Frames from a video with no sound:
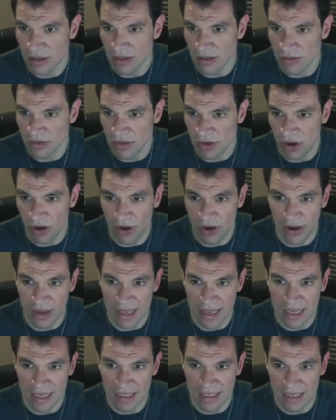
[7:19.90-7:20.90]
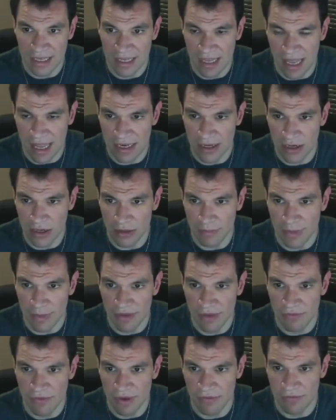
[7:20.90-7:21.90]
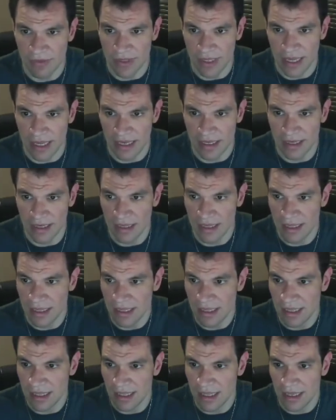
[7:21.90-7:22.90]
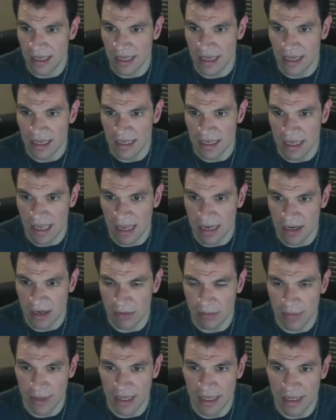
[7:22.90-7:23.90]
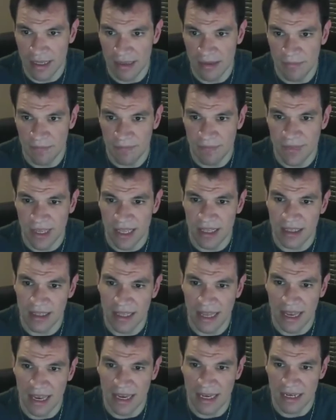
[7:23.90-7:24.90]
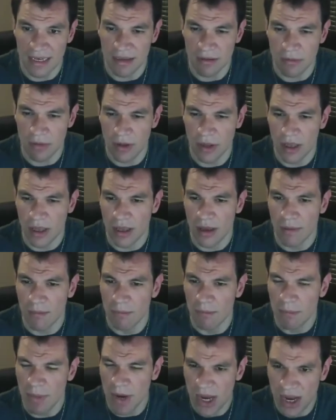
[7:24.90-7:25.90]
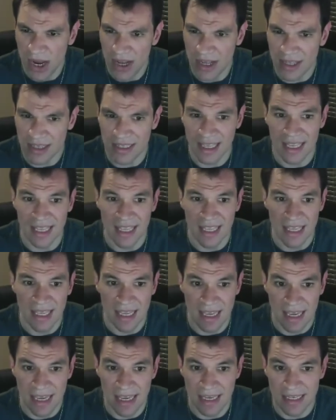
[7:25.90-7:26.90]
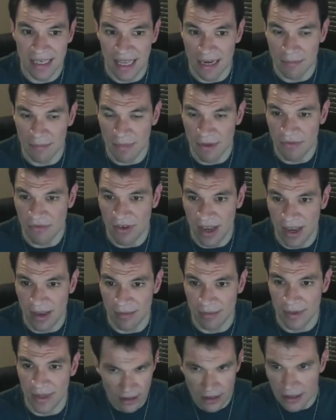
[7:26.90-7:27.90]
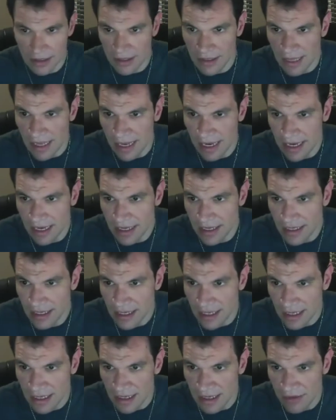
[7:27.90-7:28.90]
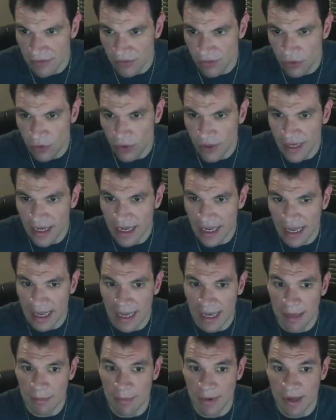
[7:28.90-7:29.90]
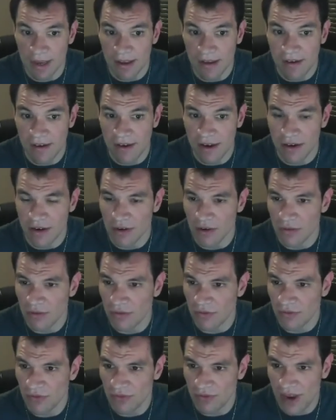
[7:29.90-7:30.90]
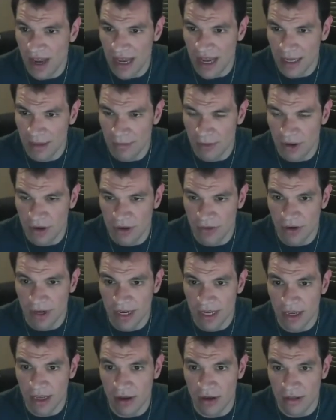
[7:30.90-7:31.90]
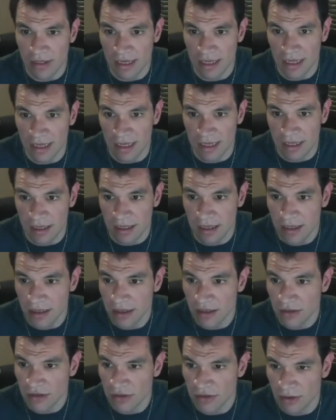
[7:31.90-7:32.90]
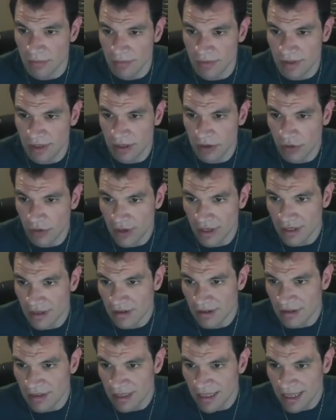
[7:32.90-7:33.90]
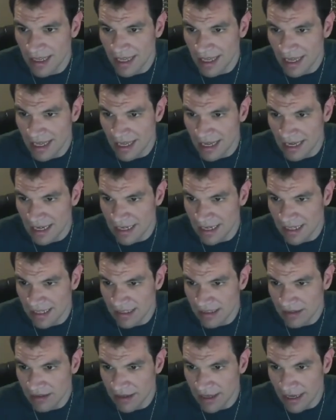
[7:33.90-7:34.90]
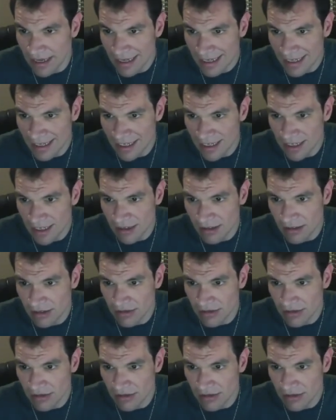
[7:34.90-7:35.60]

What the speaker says: So it cannot be 15, it cannot be 10, but it can be 5. Then if we have 5 already on the subsequent, in this case